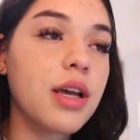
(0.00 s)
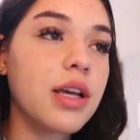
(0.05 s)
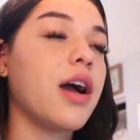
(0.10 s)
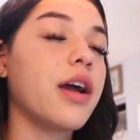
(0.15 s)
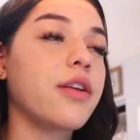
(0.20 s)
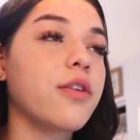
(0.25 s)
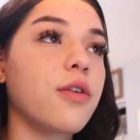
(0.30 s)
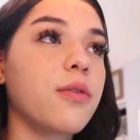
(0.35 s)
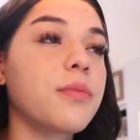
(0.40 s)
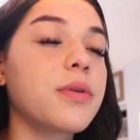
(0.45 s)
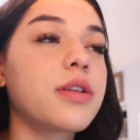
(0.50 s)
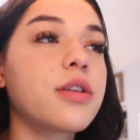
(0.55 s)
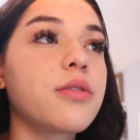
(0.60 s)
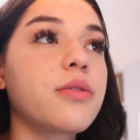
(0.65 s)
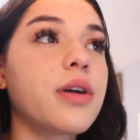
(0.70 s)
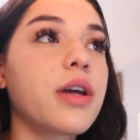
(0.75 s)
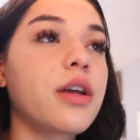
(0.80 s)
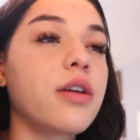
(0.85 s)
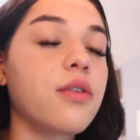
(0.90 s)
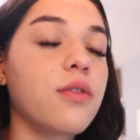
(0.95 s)
I normally do
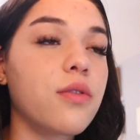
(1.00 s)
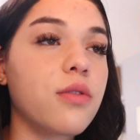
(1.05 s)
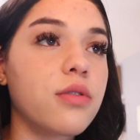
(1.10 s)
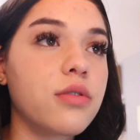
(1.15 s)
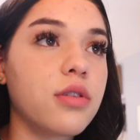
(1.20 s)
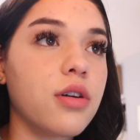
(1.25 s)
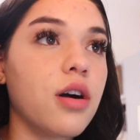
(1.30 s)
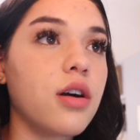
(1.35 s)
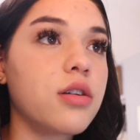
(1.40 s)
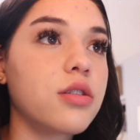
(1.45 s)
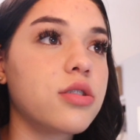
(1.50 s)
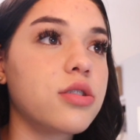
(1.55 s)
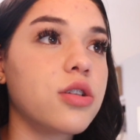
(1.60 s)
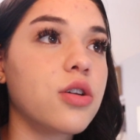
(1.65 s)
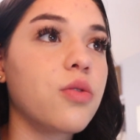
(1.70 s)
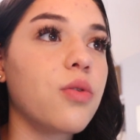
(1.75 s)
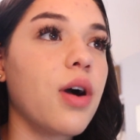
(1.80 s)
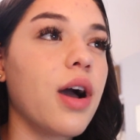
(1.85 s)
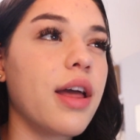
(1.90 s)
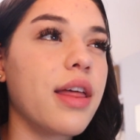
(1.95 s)
it in Google Docs,
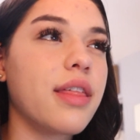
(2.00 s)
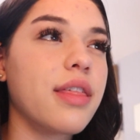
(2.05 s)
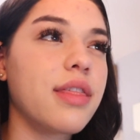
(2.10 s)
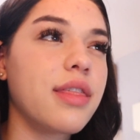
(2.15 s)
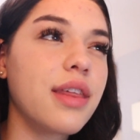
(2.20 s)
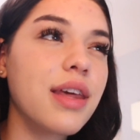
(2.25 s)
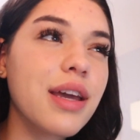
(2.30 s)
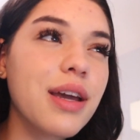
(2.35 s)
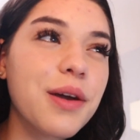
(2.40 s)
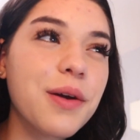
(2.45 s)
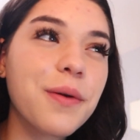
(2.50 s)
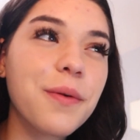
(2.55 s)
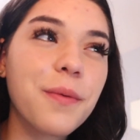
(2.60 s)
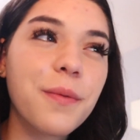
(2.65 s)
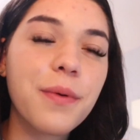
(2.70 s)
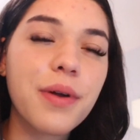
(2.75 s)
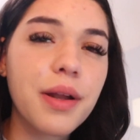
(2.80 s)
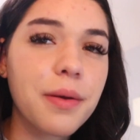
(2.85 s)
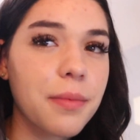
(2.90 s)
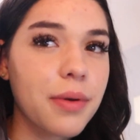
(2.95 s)
so I think
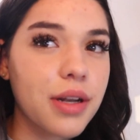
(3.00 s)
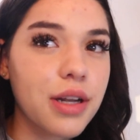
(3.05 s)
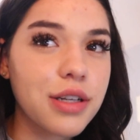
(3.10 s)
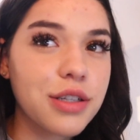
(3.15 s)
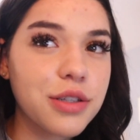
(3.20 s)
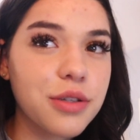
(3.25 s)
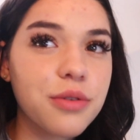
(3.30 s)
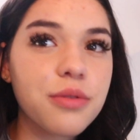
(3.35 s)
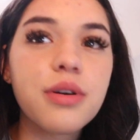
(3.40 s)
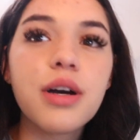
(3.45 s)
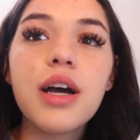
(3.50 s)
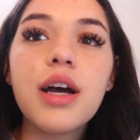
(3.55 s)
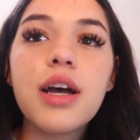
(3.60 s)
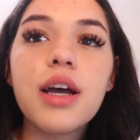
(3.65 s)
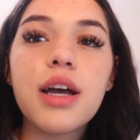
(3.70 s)
what I'm going to do